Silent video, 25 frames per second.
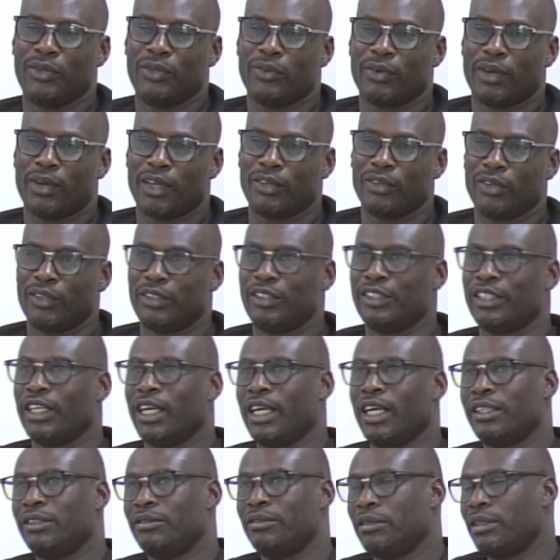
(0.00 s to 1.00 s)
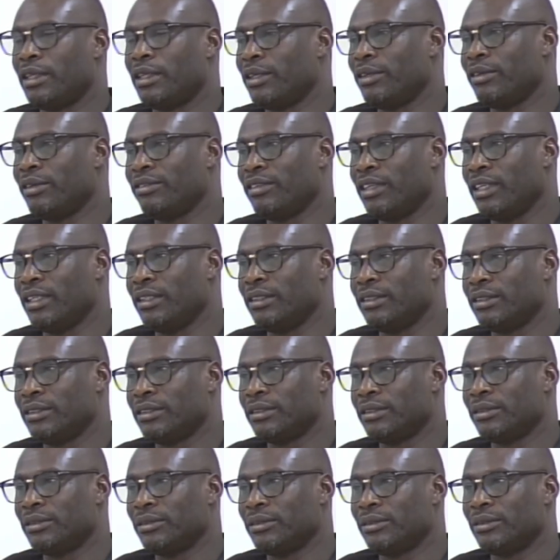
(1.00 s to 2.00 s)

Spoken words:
you are not charged with an offense.